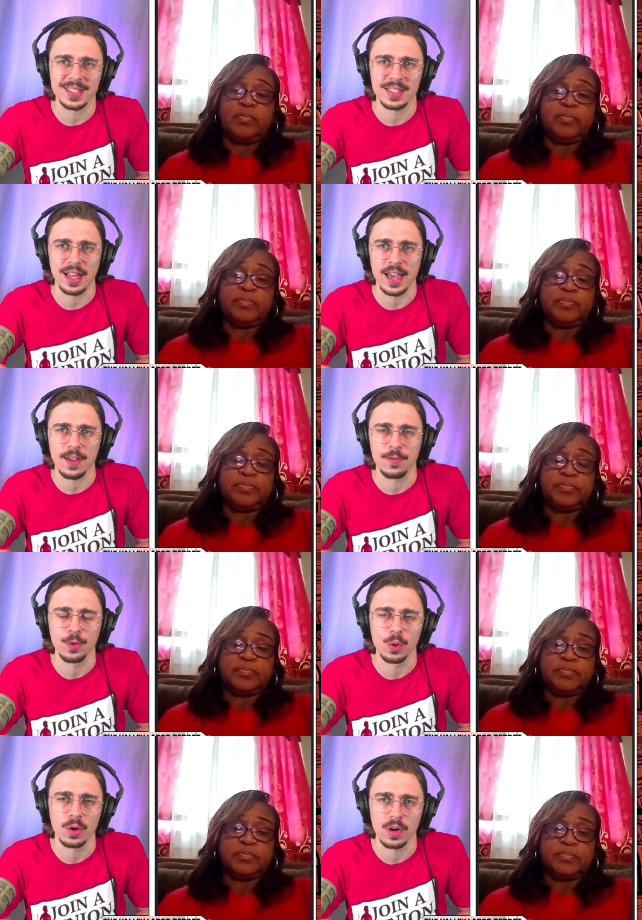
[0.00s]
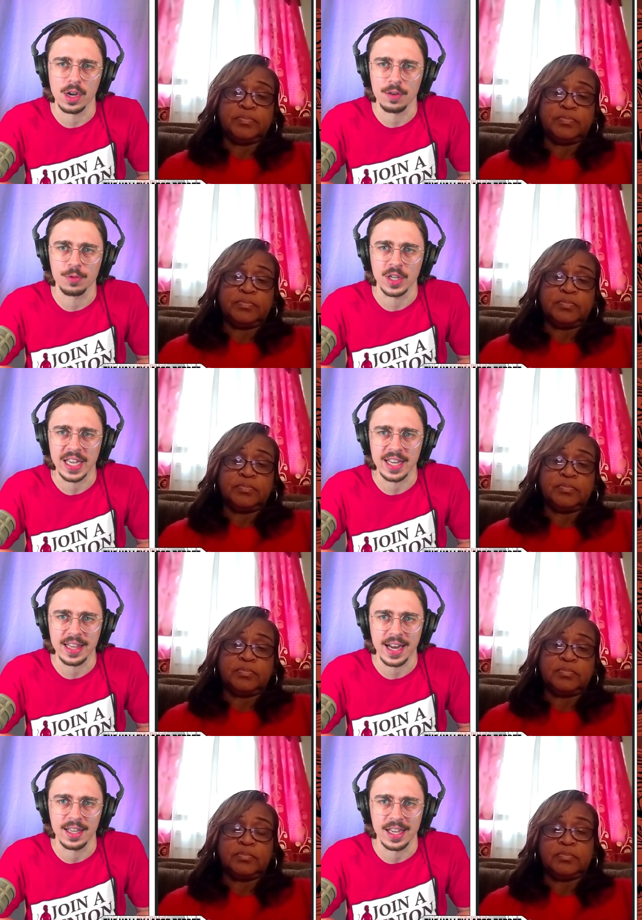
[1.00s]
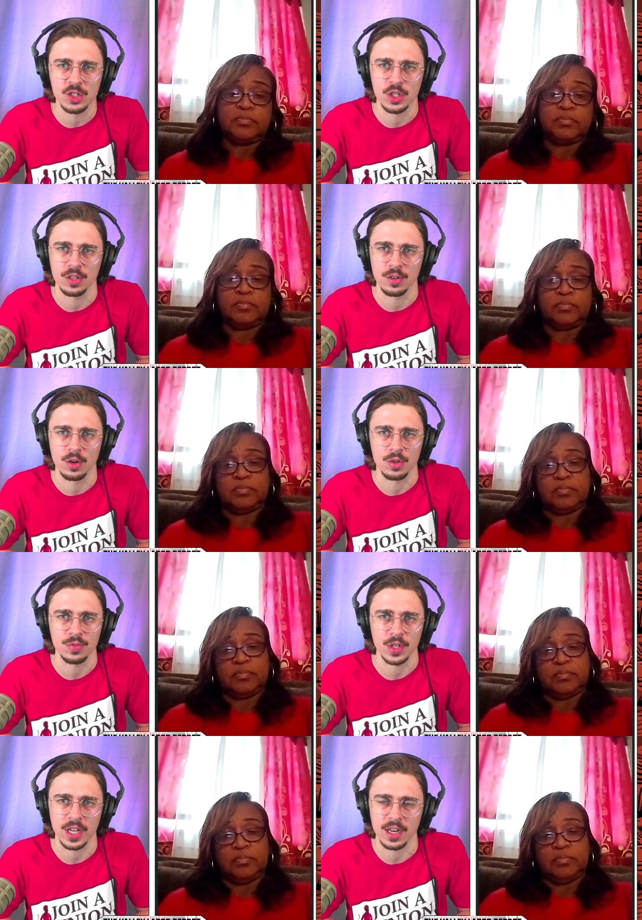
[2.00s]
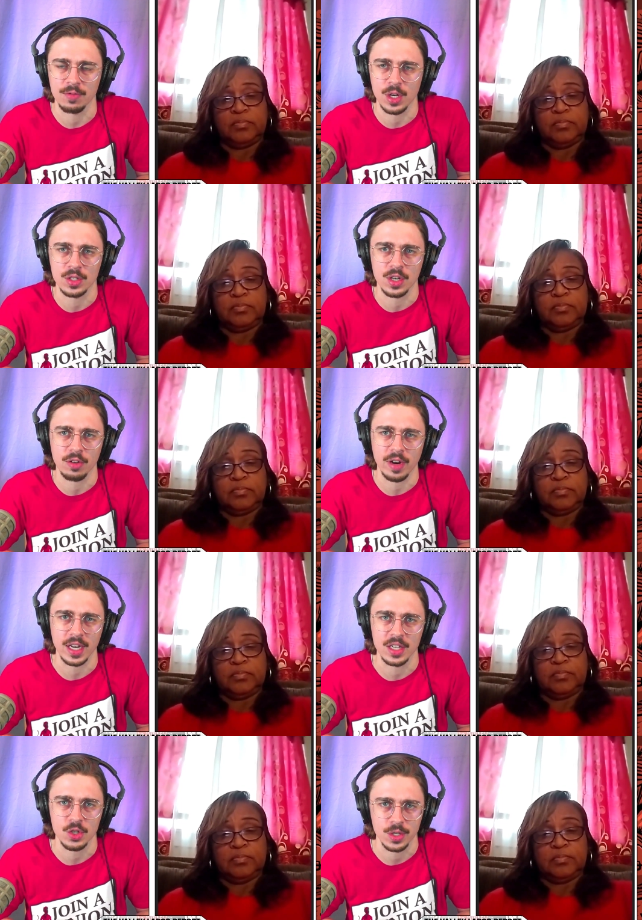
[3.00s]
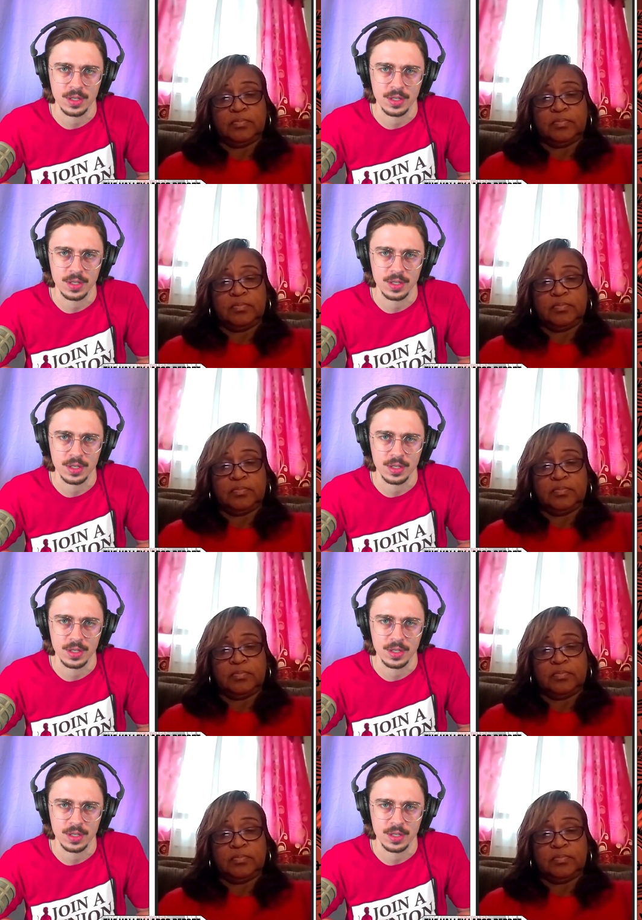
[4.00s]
Speaker 1: like for uh, for getting that election or, or for getting voluntary recognition?